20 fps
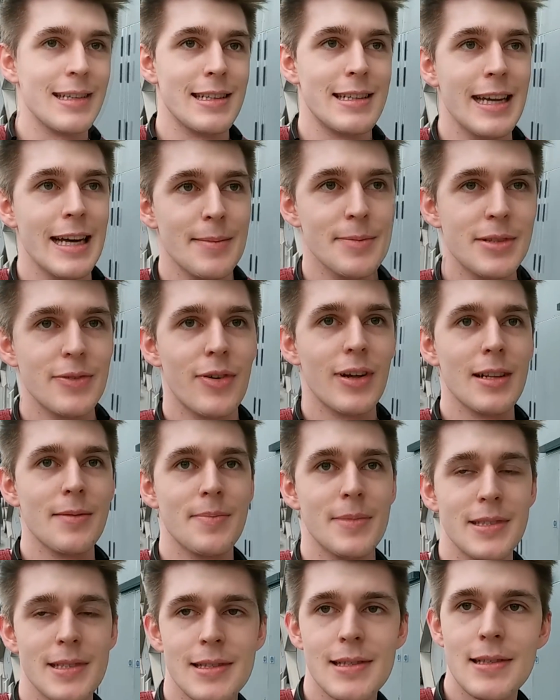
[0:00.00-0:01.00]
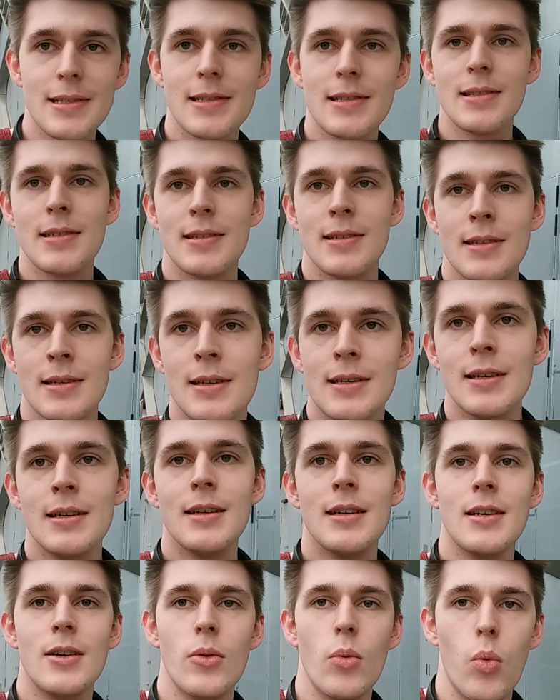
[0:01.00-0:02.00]
Game development.
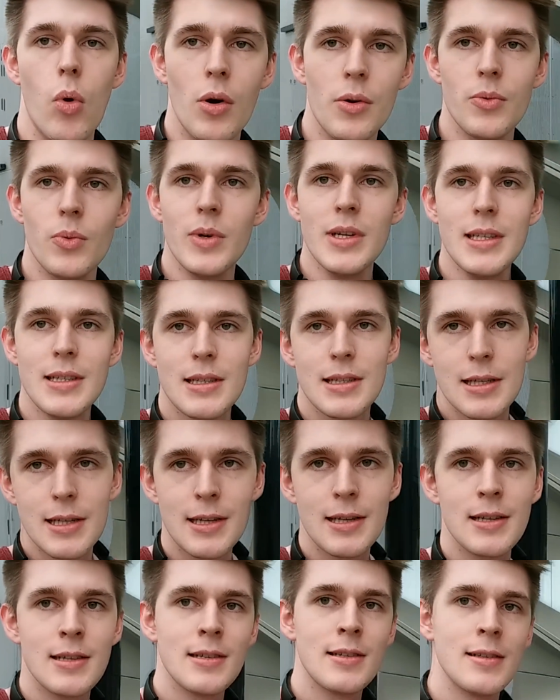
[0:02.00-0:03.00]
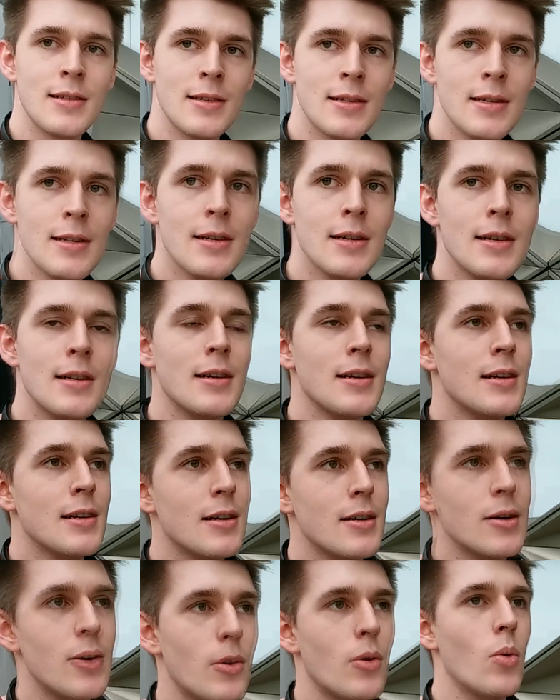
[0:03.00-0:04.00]
1 week.
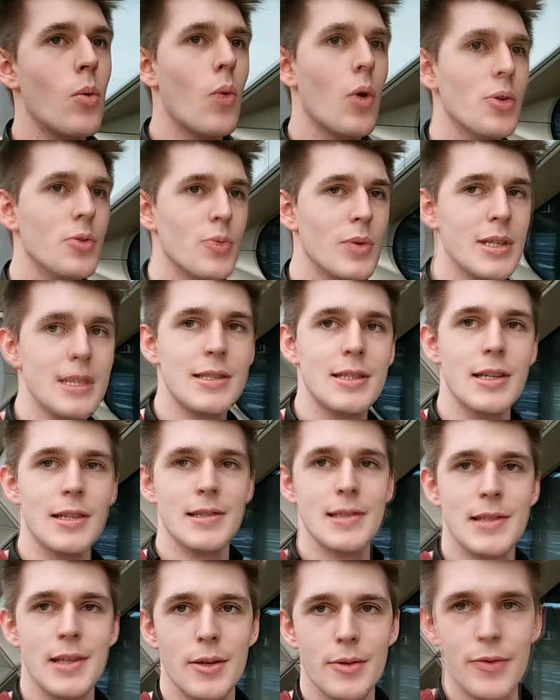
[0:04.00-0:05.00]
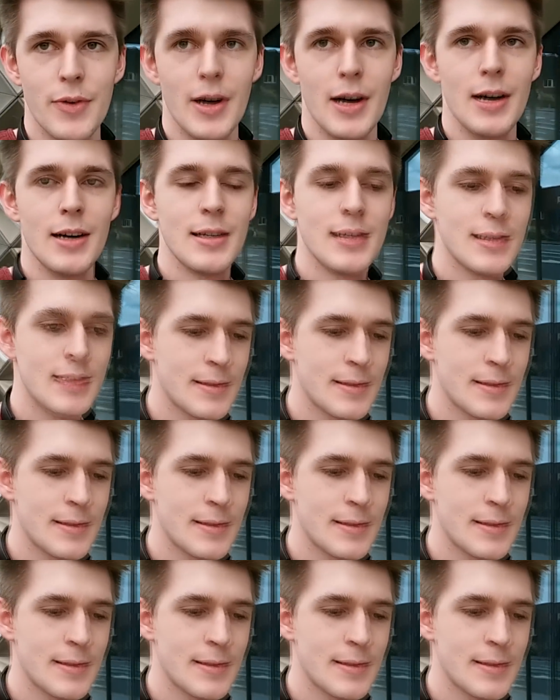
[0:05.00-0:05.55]
1 week done so far.